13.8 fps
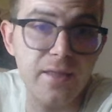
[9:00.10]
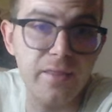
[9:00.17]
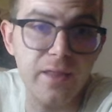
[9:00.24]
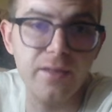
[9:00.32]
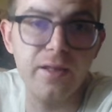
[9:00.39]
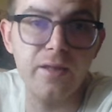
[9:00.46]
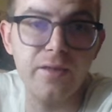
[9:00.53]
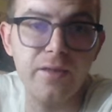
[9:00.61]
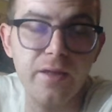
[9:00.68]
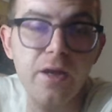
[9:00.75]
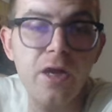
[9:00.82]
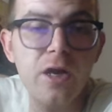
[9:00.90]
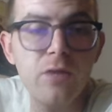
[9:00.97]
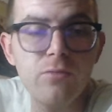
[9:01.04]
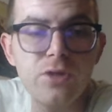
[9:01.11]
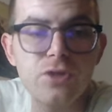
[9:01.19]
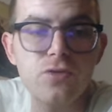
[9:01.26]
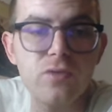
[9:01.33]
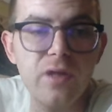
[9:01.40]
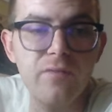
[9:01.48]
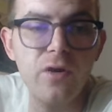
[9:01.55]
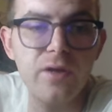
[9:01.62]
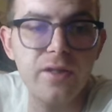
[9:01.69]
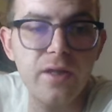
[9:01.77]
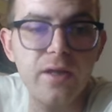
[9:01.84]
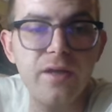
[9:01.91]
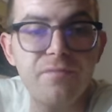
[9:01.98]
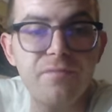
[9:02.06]
a thing that we should avoid
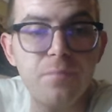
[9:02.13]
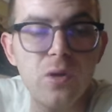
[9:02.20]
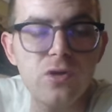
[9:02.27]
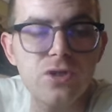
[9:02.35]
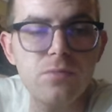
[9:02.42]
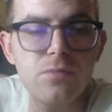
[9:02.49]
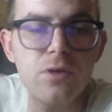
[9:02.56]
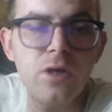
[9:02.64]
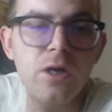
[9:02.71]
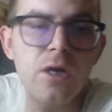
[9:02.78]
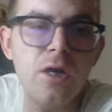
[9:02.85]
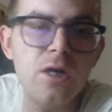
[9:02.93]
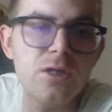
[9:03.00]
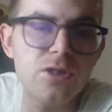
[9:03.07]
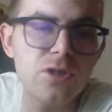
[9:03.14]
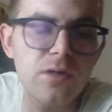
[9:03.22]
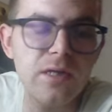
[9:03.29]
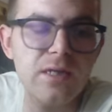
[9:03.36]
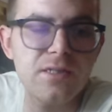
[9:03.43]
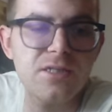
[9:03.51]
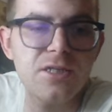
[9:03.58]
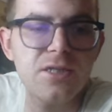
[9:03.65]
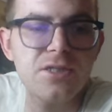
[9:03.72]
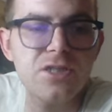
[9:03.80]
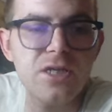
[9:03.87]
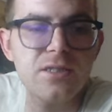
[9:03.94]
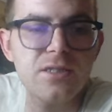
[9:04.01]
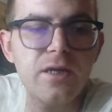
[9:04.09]
if possible. So let's
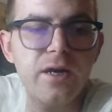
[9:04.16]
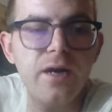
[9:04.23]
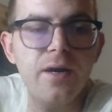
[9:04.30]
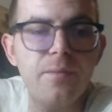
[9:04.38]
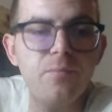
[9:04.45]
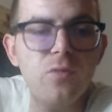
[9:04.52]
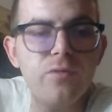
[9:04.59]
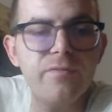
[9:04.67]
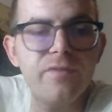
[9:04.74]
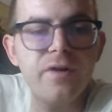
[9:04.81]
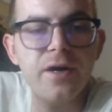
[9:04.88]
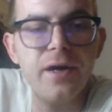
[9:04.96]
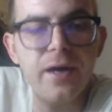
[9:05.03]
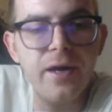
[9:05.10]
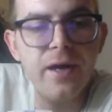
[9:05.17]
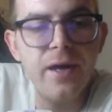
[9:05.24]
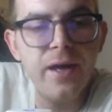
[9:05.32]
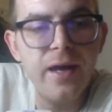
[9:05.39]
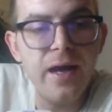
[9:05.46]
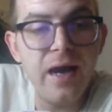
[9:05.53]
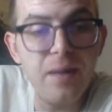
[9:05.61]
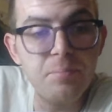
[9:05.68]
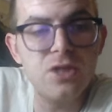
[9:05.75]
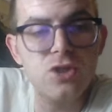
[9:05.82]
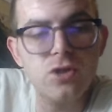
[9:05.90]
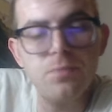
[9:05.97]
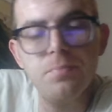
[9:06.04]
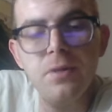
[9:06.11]
just move a
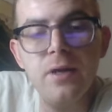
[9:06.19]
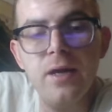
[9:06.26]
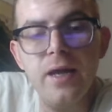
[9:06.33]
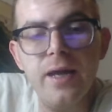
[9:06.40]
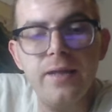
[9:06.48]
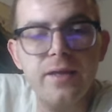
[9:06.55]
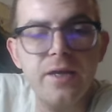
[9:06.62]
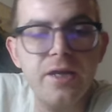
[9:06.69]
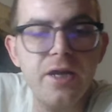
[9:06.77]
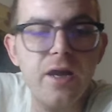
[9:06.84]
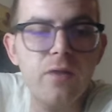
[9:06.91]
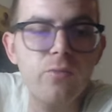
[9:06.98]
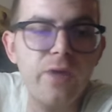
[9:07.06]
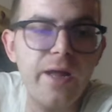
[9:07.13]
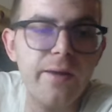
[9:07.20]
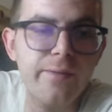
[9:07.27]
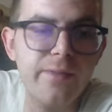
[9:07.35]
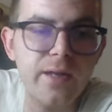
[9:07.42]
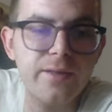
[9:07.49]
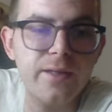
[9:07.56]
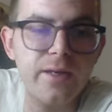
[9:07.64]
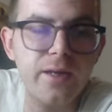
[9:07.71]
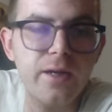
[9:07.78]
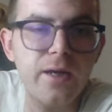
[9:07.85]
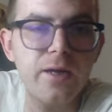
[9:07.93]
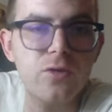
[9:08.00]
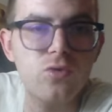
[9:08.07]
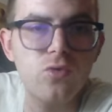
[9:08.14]
bishop, and here we are threatening
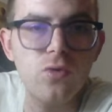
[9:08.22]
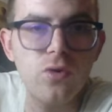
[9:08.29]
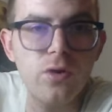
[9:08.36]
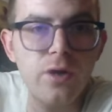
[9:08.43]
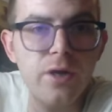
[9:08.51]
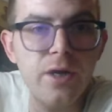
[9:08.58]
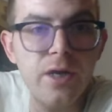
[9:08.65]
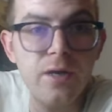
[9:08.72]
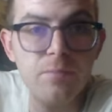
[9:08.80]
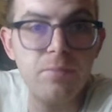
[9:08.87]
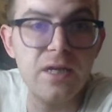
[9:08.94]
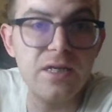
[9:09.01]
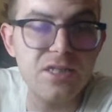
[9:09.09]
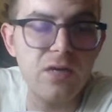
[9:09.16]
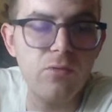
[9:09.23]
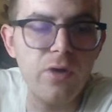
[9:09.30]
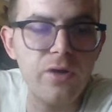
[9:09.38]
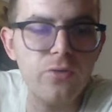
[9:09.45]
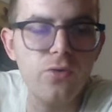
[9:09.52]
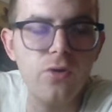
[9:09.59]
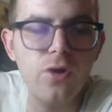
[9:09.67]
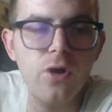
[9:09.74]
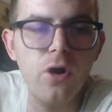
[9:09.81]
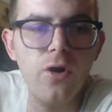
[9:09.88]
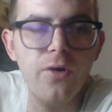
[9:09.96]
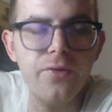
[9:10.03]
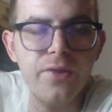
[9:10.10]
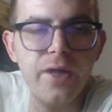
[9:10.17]
to place our rook
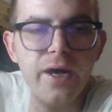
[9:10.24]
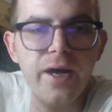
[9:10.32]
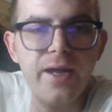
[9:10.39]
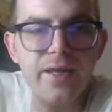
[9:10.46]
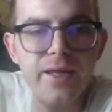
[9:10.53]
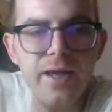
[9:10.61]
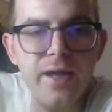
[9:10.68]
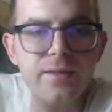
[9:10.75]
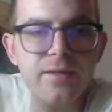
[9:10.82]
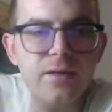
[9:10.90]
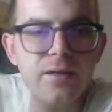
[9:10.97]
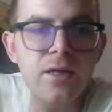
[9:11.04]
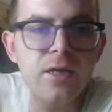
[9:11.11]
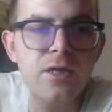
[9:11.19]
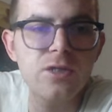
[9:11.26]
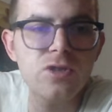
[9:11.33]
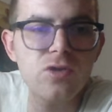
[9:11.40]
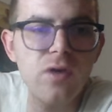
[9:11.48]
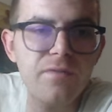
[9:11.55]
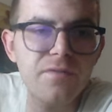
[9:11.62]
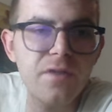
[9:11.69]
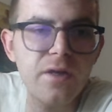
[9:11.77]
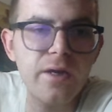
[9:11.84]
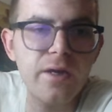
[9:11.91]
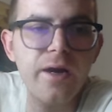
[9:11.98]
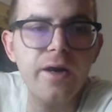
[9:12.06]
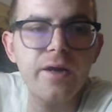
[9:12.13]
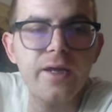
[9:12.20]
on e8. So after
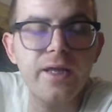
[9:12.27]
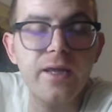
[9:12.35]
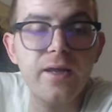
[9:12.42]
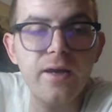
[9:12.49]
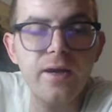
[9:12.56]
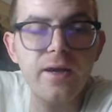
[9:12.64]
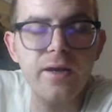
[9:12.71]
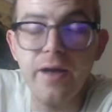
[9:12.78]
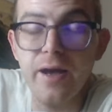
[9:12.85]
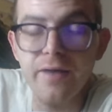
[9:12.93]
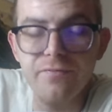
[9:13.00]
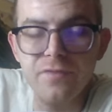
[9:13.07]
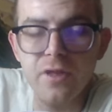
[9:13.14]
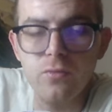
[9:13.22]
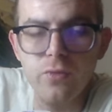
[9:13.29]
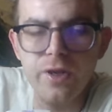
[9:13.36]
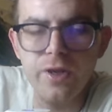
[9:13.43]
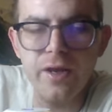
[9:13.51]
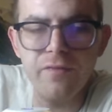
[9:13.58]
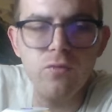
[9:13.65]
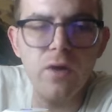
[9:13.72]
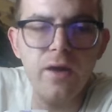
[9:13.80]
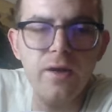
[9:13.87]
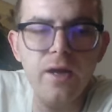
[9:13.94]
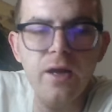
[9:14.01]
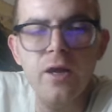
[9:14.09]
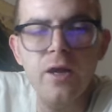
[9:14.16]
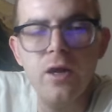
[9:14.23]
after queen
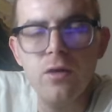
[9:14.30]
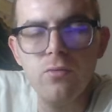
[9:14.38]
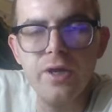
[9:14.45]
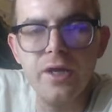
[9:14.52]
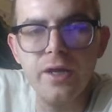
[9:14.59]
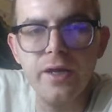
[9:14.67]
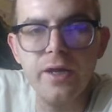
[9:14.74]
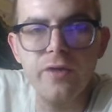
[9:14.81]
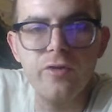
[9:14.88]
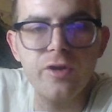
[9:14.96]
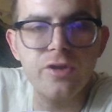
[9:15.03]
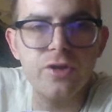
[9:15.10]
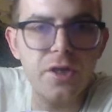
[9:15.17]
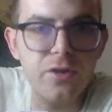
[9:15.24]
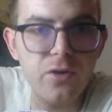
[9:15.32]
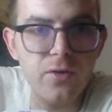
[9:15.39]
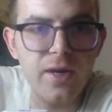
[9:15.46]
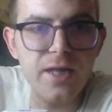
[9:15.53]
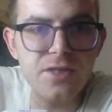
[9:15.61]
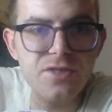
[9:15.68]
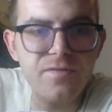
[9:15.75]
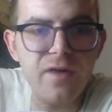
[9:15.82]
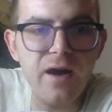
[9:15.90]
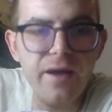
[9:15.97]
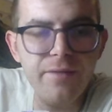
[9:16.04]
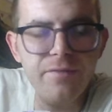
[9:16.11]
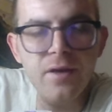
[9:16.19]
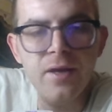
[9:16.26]
f1, we retreat on
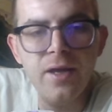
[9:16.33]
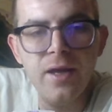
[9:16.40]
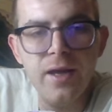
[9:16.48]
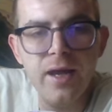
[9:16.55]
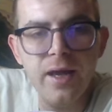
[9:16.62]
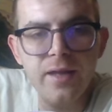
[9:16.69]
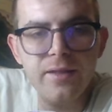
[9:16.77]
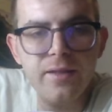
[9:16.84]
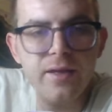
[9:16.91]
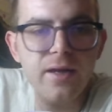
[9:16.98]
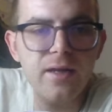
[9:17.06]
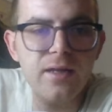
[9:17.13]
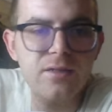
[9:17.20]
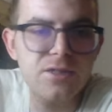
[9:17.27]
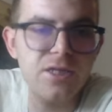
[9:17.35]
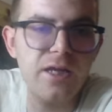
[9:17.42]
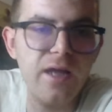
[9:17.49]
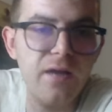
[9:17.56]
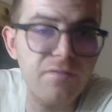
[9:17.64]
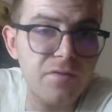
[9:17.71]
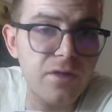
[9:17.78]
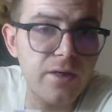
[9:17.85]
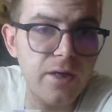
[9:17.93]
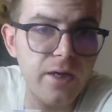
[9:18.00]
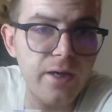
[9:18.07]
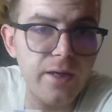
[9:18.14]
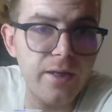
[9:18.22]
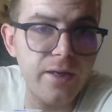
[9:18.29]
h5, and let's say
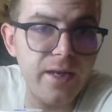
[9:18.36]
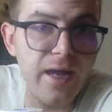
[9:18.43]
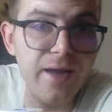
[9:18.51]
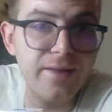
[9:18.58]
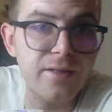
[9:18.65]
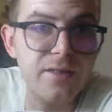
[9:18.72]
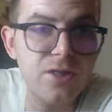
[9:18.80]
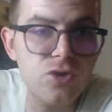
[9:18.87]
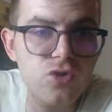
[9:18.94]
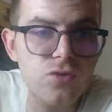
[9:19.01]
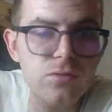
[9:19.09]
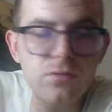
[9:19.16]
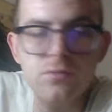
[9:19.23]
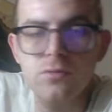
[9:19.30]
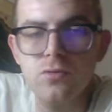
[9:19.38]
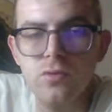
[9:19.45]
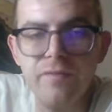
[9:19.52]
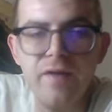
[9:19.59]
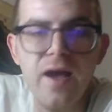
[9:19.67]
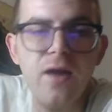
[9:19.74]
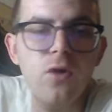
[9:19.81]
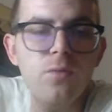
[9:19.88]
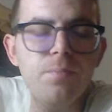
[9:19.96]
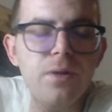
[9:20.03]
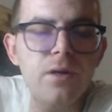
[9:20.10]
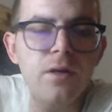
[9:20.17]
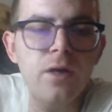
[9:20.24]
after knight d2 to develop.